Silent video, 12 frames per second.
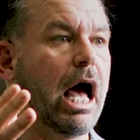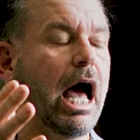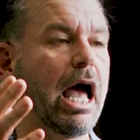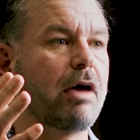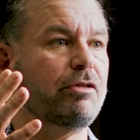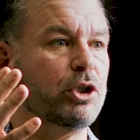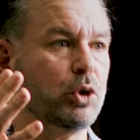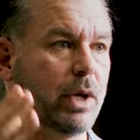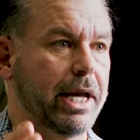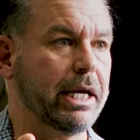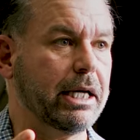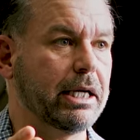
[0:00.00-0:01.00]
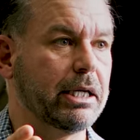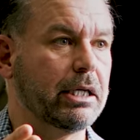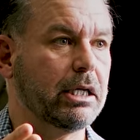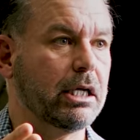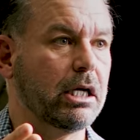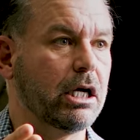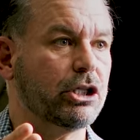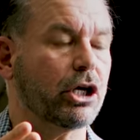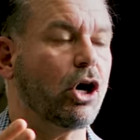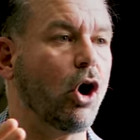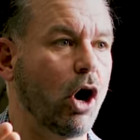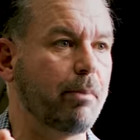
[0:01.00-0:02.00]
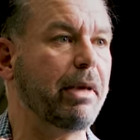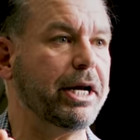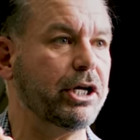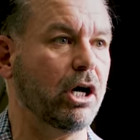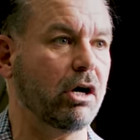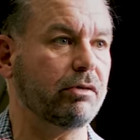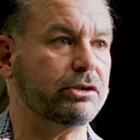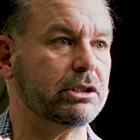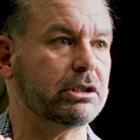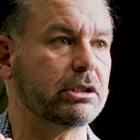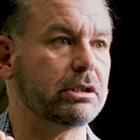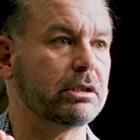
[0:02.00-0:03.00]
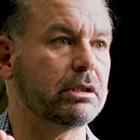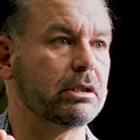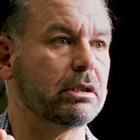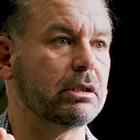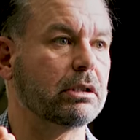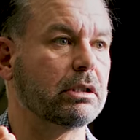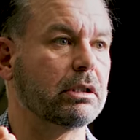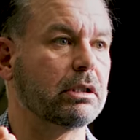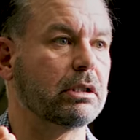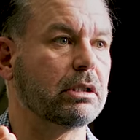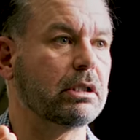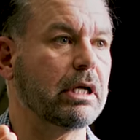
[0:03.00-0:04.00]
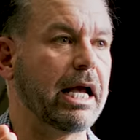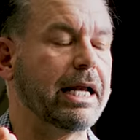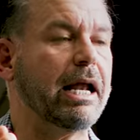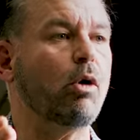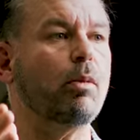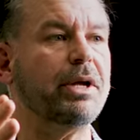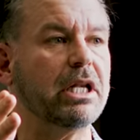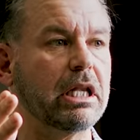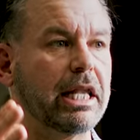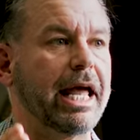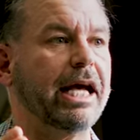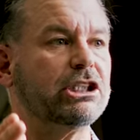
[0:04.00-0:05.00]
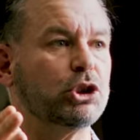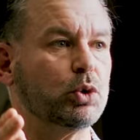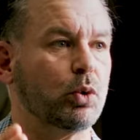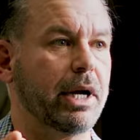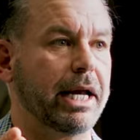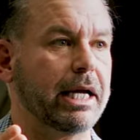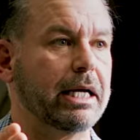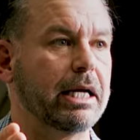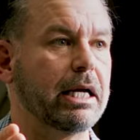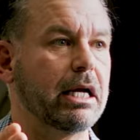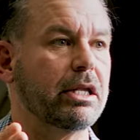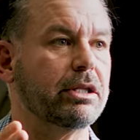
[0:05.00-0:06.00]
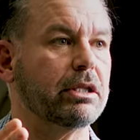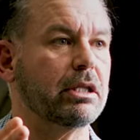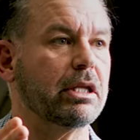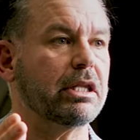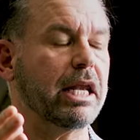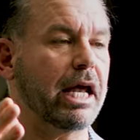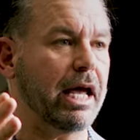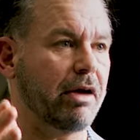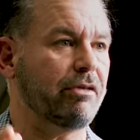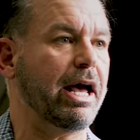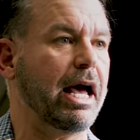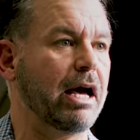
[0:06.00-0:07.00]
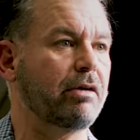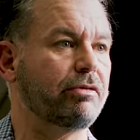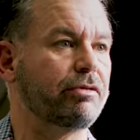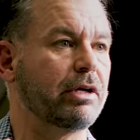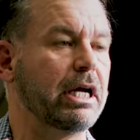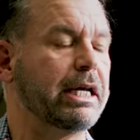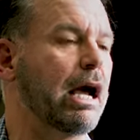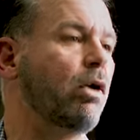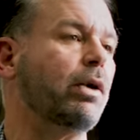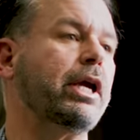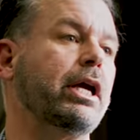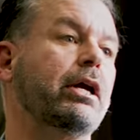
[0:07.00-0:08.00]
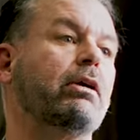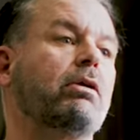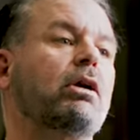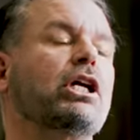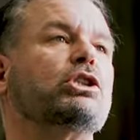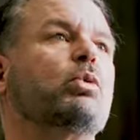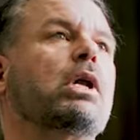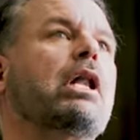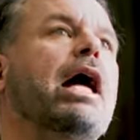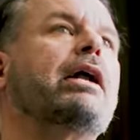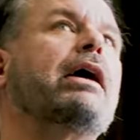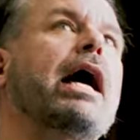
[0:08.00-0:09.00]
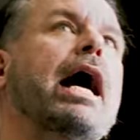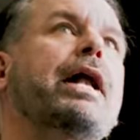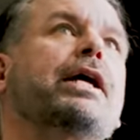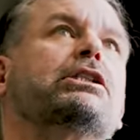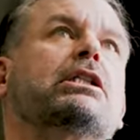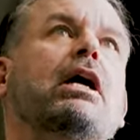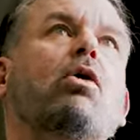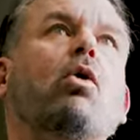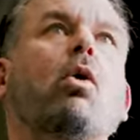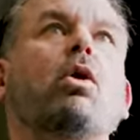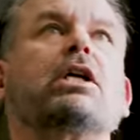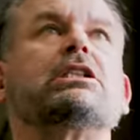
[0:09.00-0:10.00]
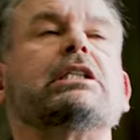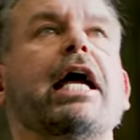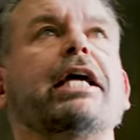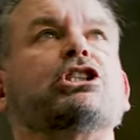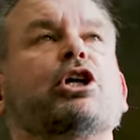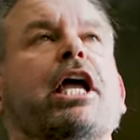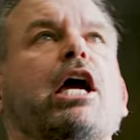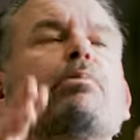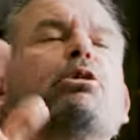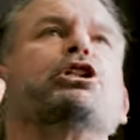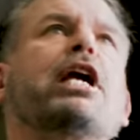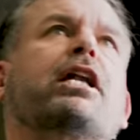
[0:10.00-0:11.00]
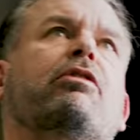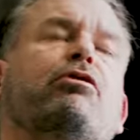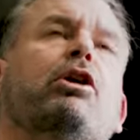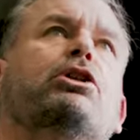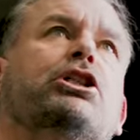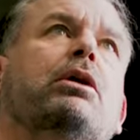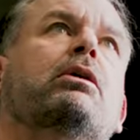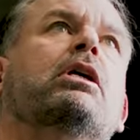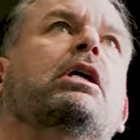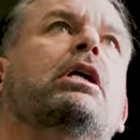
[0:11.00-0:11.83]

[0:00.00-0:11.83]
I have a drink to calm my nerves, and that will be the last drink that I ever have. Now, here is what a lot of addicts and alcoholics say is you can't project the future.